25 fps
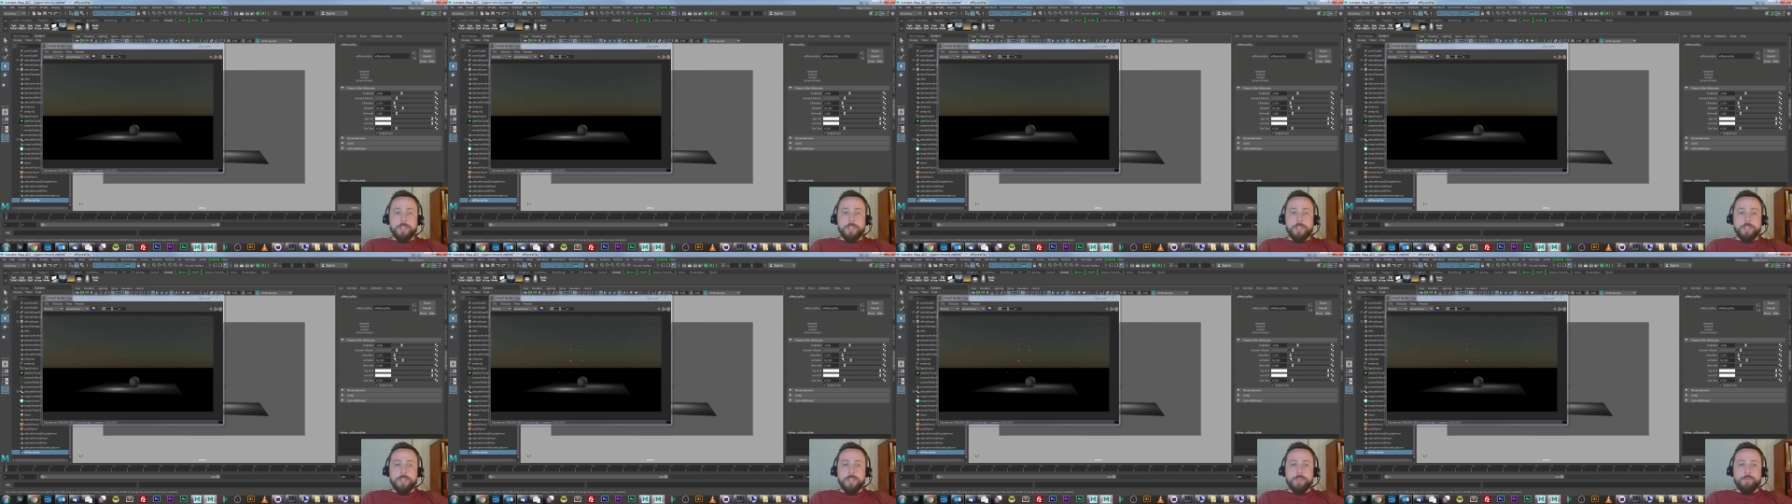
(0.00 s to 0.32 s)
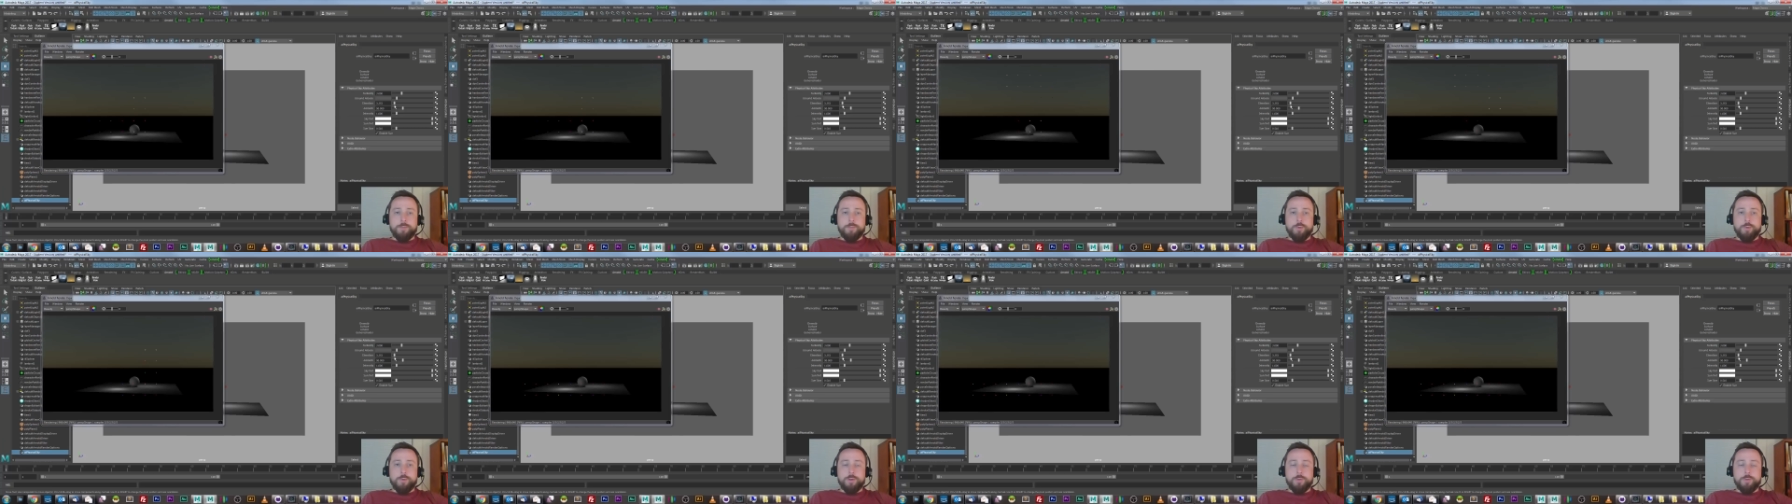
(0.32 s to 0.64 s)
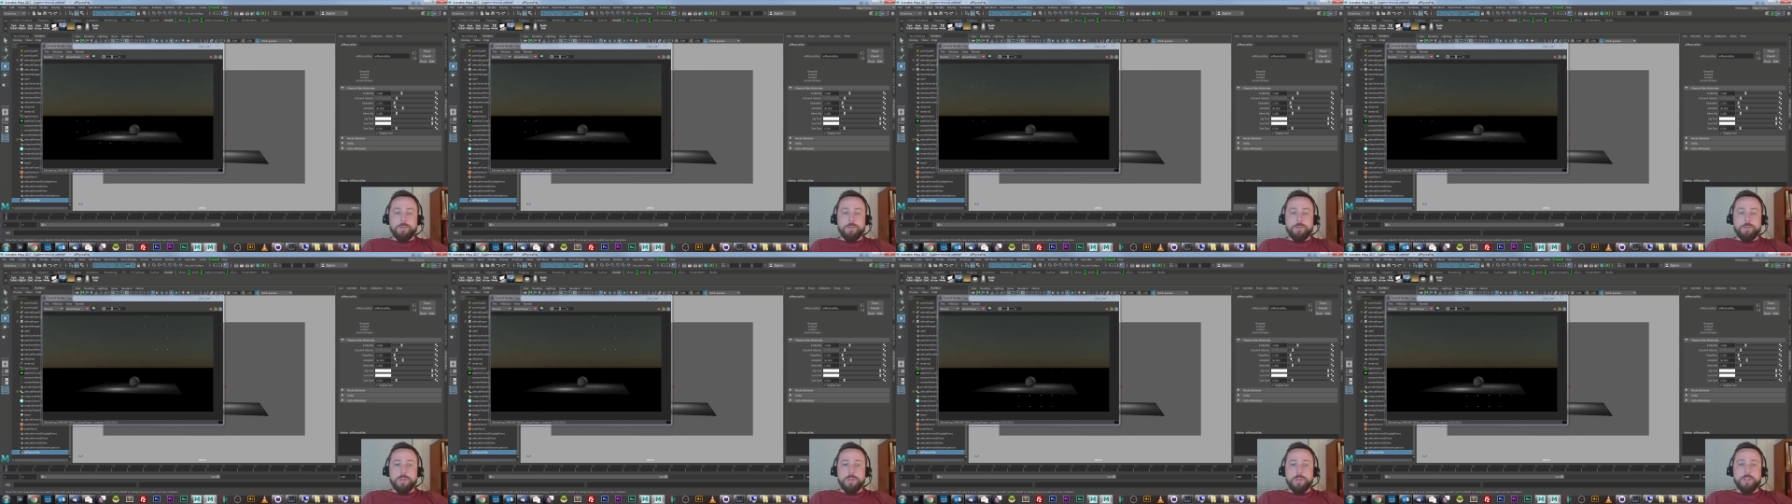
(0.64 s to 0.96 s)
tints more
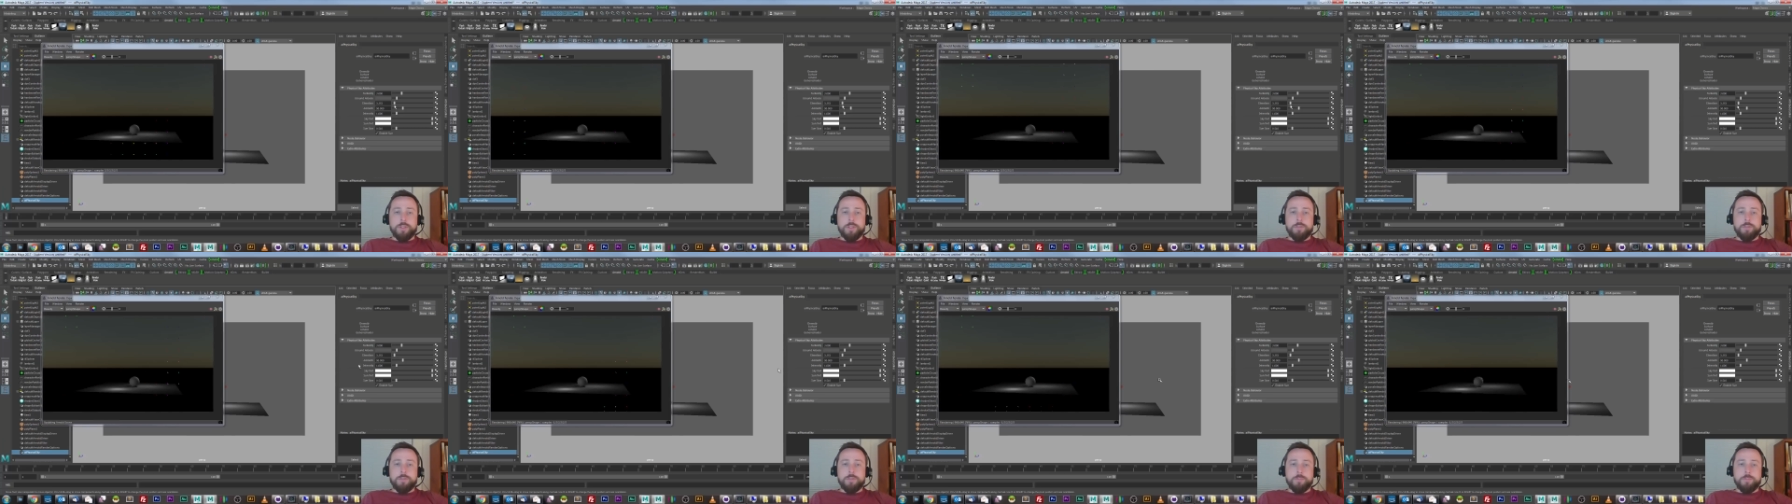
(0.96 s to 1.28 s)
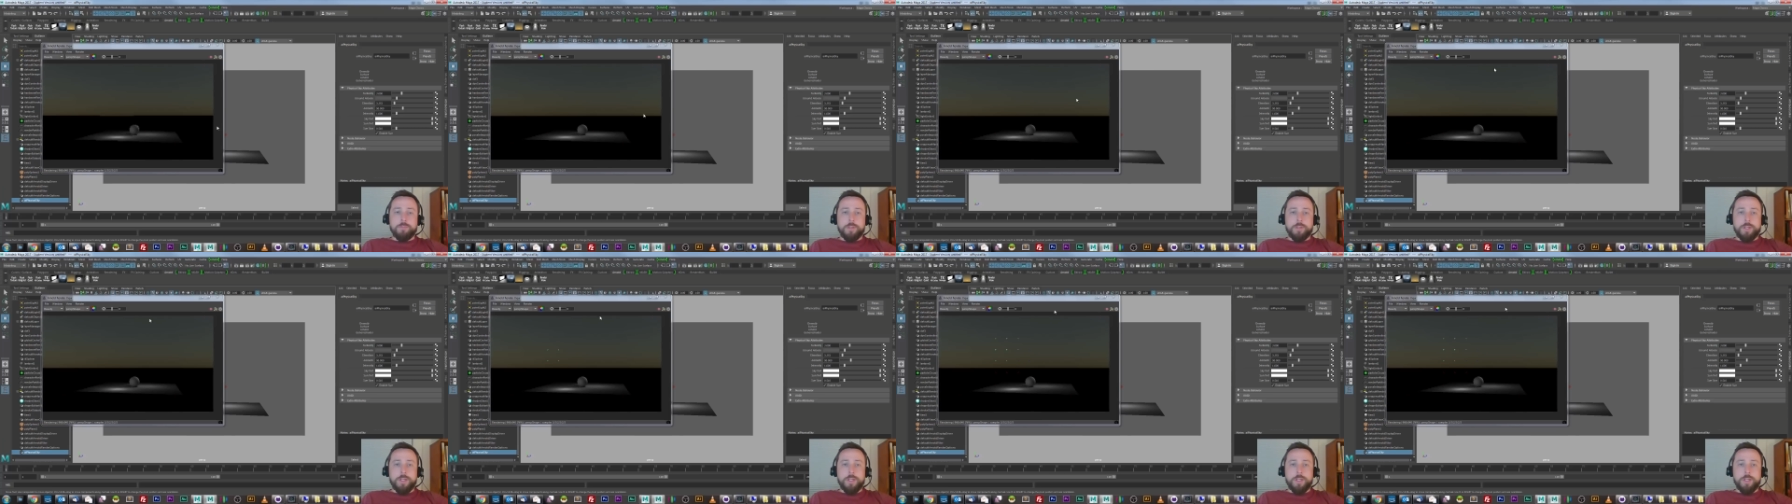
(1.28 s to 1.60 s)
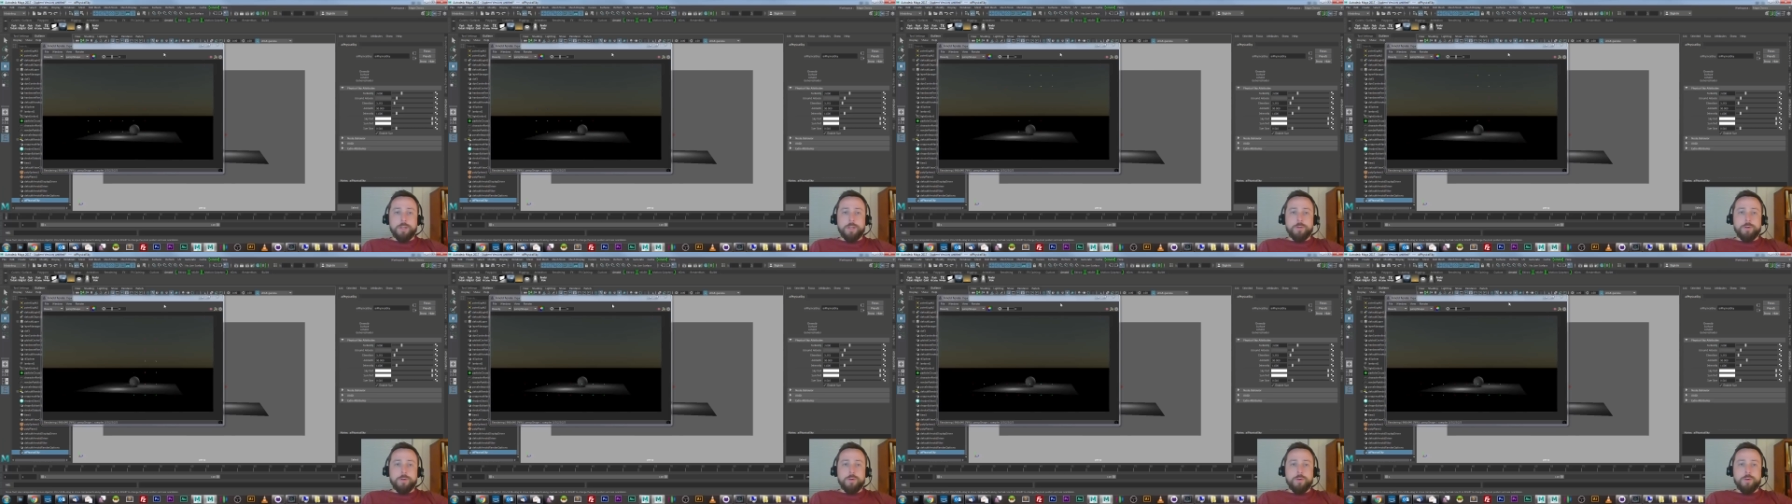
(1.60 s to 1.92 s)
towards
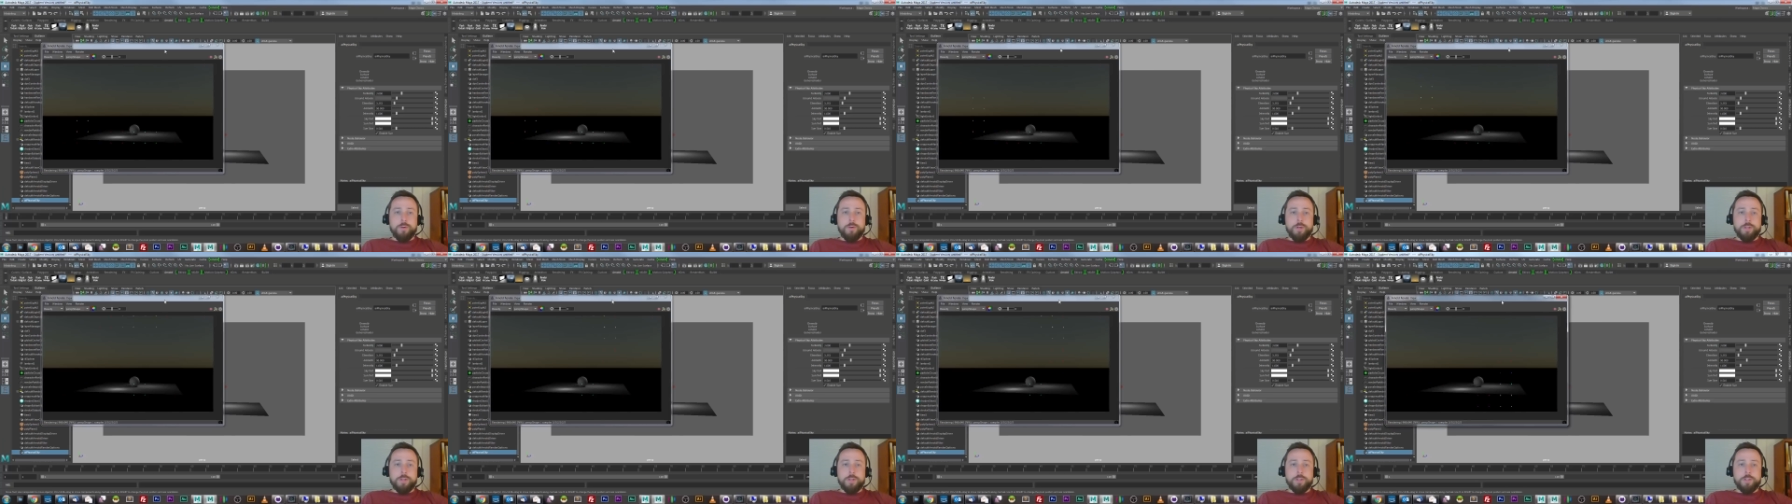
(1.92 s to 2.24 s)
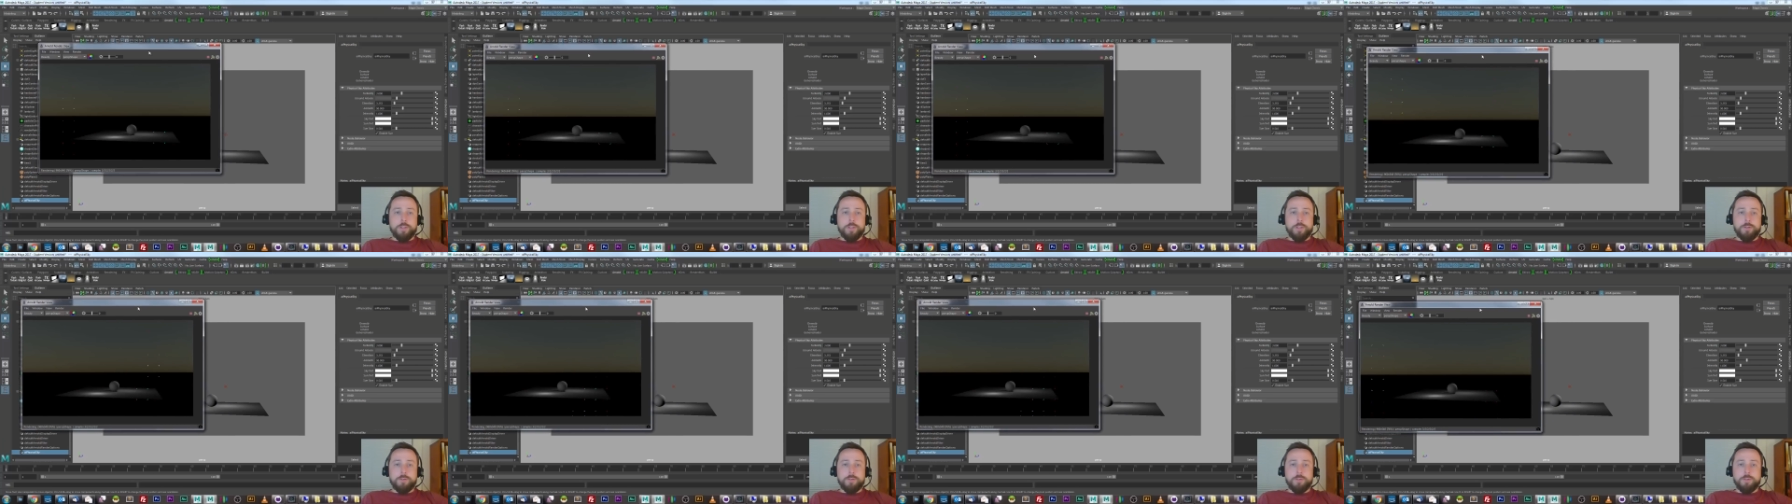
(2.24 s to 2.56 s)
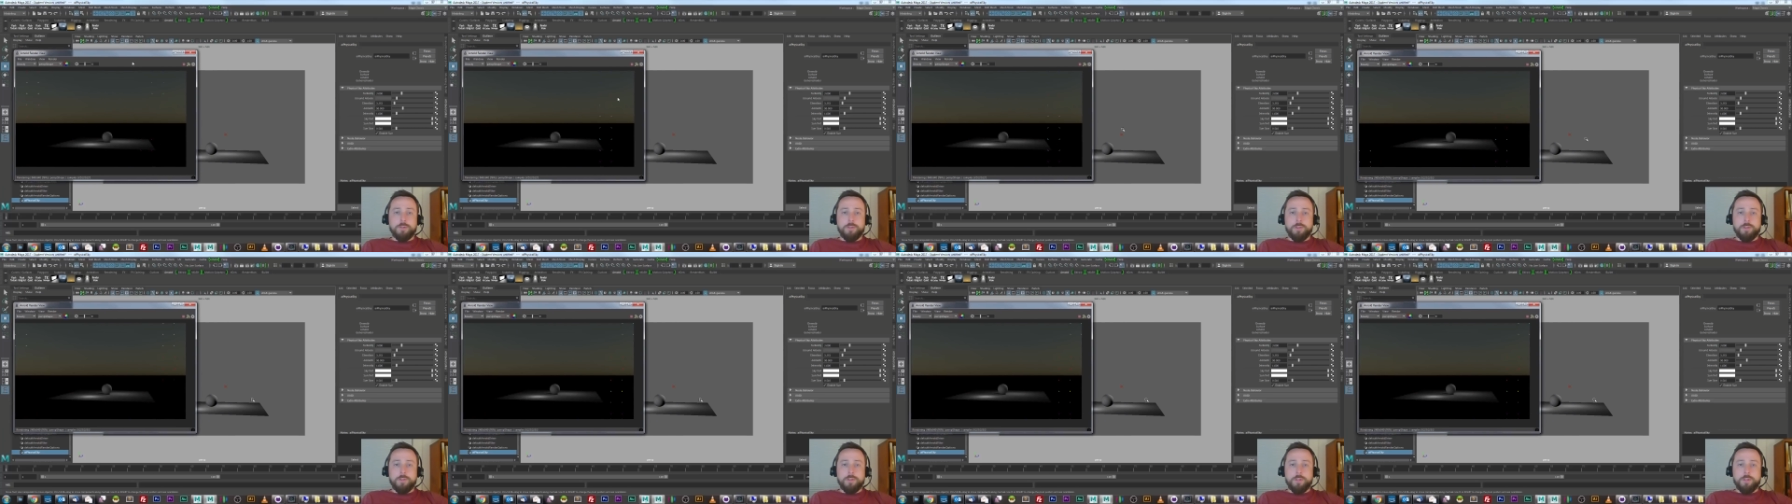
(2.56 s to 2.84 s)
yellow or orange.